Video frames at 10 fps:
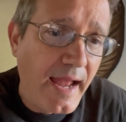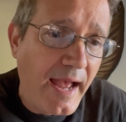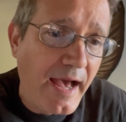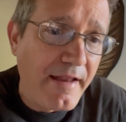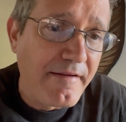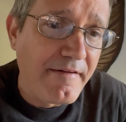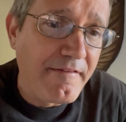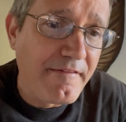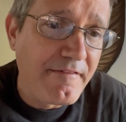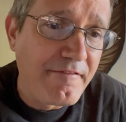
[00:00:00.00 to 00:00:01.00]
at
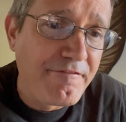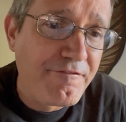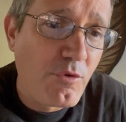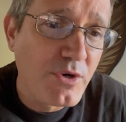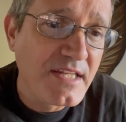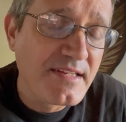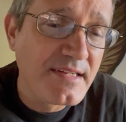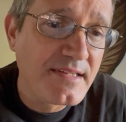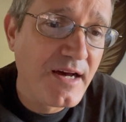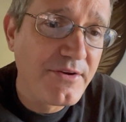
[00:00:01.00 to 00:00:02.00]

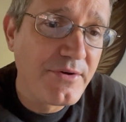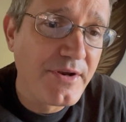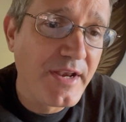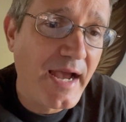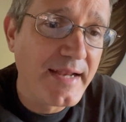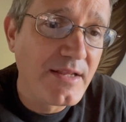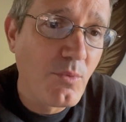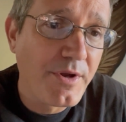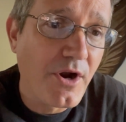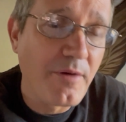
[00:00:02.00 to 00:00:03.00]

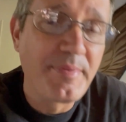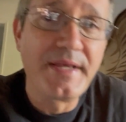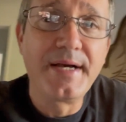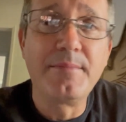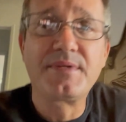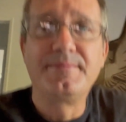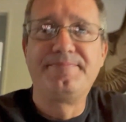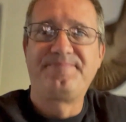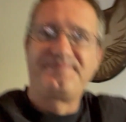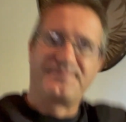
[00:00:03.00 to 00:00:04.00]
4,691 RPMs.
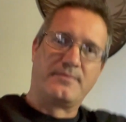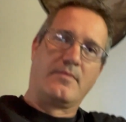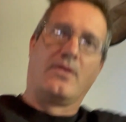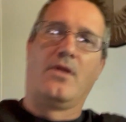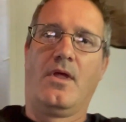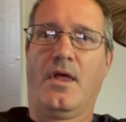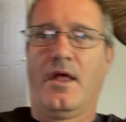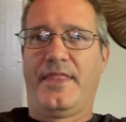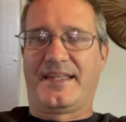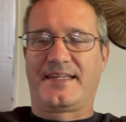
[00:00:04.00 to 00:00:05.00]

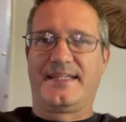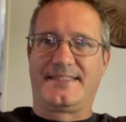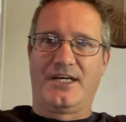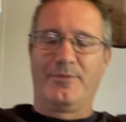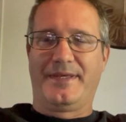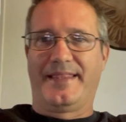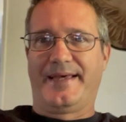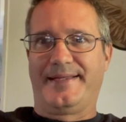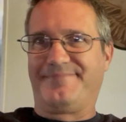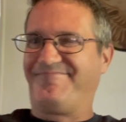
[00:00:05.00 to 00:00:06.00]
That's going to tell me
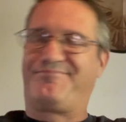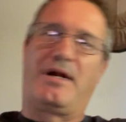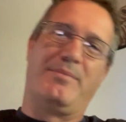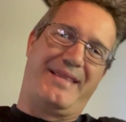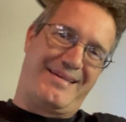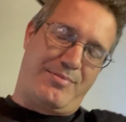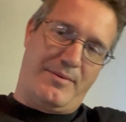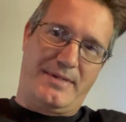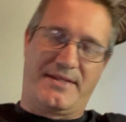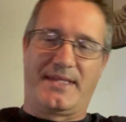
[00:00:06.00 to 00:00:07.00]
that that's
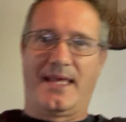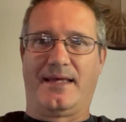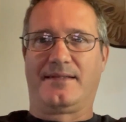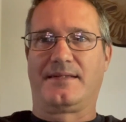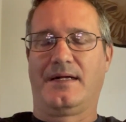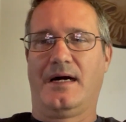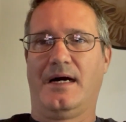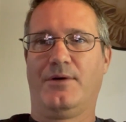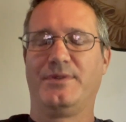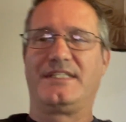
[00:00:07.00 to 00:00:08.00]
probably not the case.
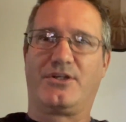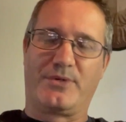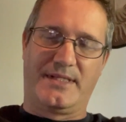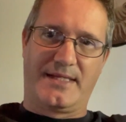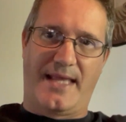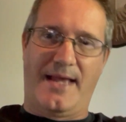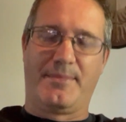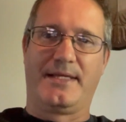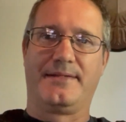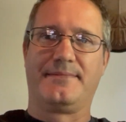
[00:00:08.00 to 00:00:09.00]
We degreed the
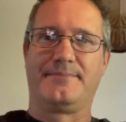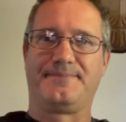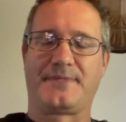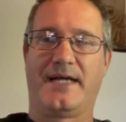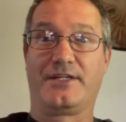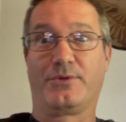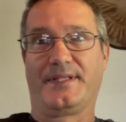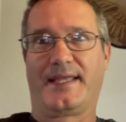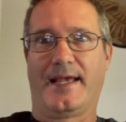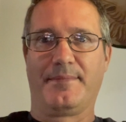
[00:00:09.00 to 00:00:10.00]
cam in. I
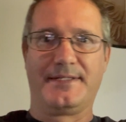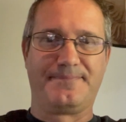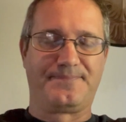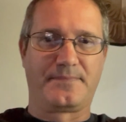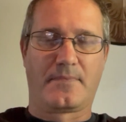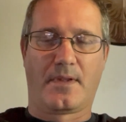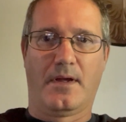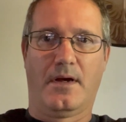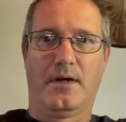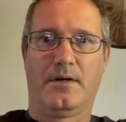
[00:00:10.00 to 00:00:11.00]
degreed the cam in
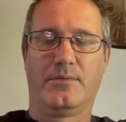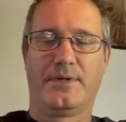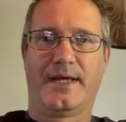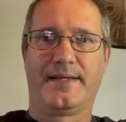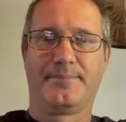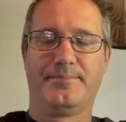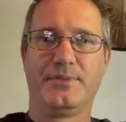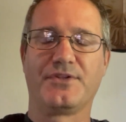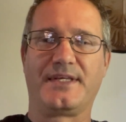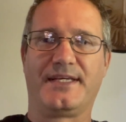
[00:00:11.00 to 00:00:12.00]
when I
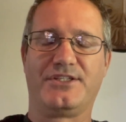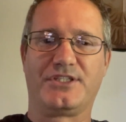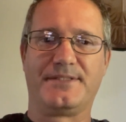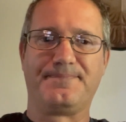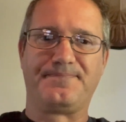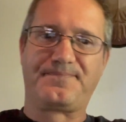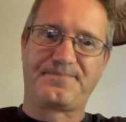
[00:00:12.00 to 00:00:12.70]
built the engine.